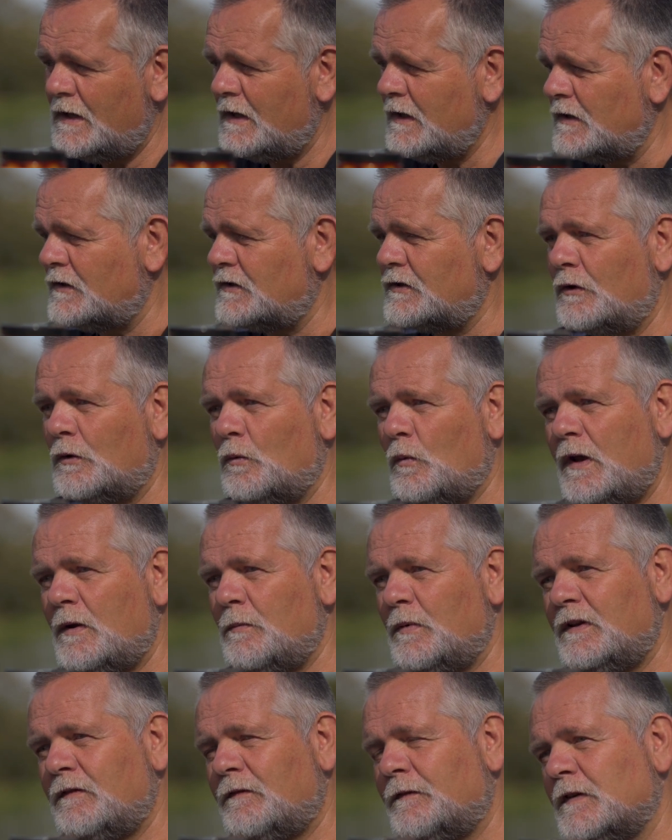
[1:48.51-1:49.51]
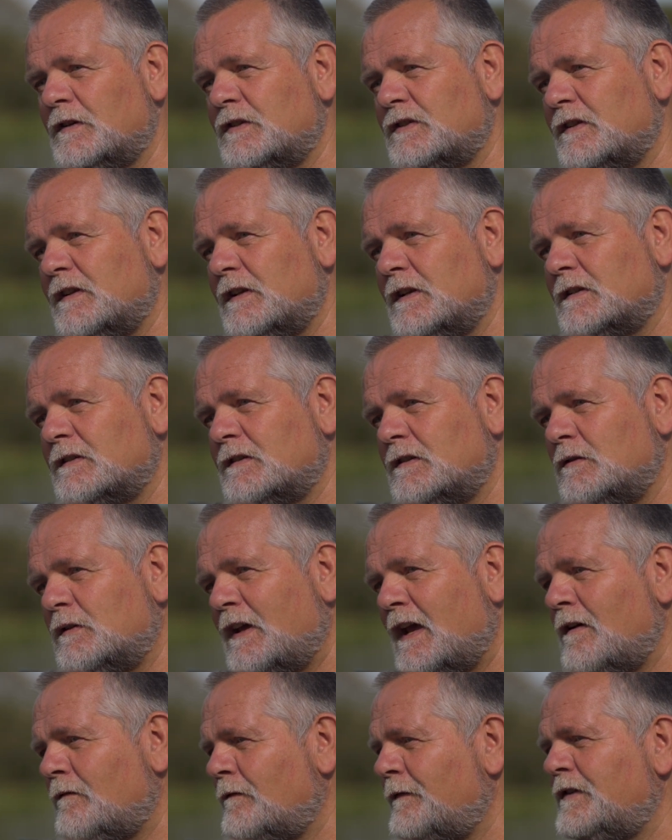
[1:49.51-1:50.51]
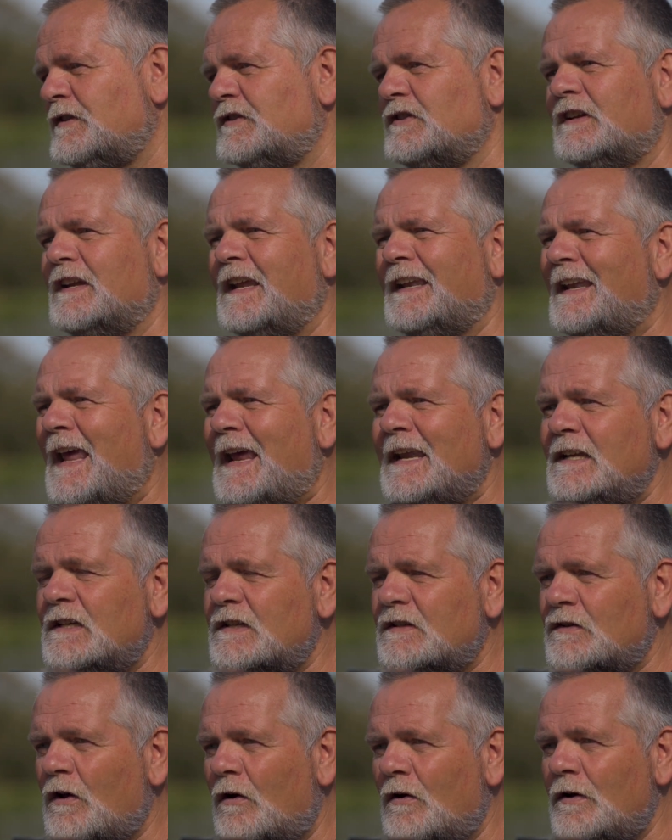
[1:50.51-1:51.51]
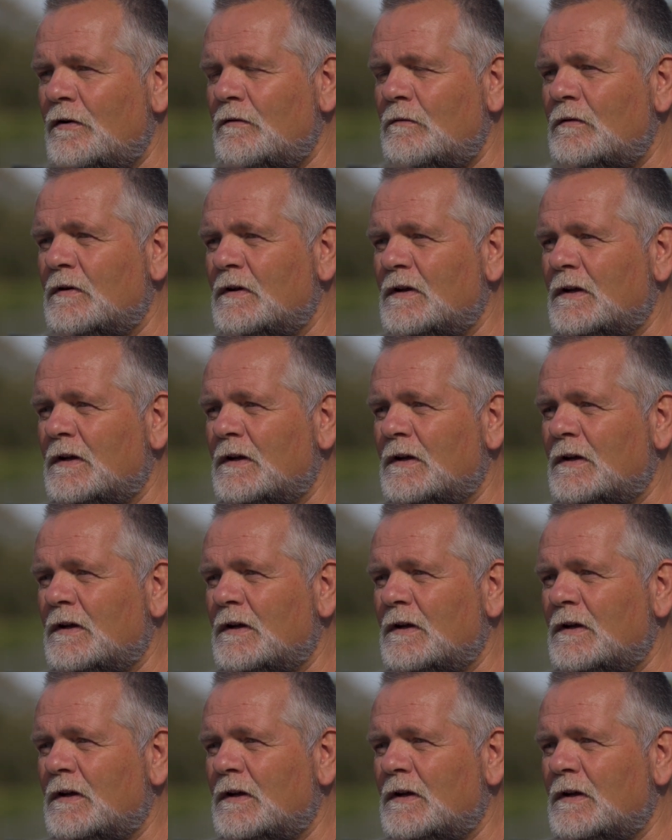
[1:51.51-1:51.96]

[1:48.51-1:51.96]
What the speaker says: And so the way we fish this, you can fish it in any style.